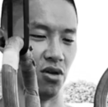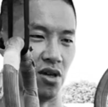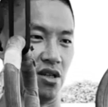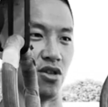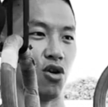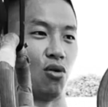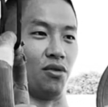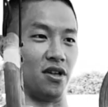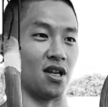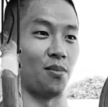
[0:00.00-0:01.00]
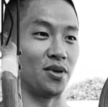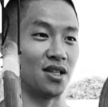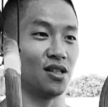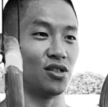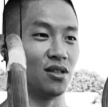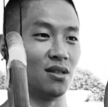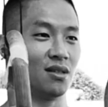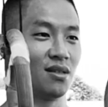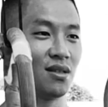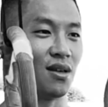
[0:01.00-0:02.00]
you can just hold the top position
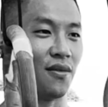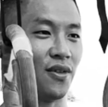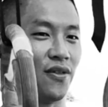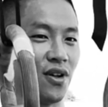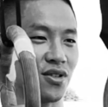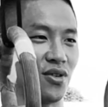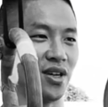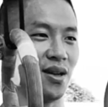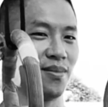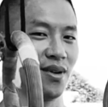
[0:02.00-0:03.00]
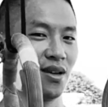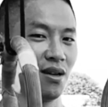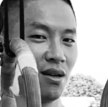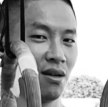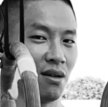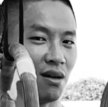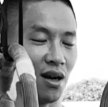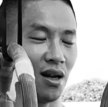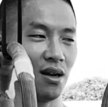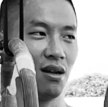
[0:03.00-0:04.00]
of the false grip,
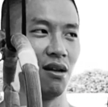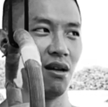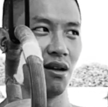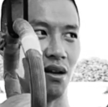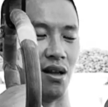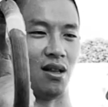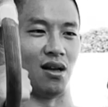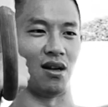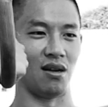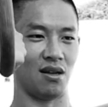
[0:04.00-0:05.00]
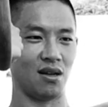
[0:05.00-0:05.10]
right? And then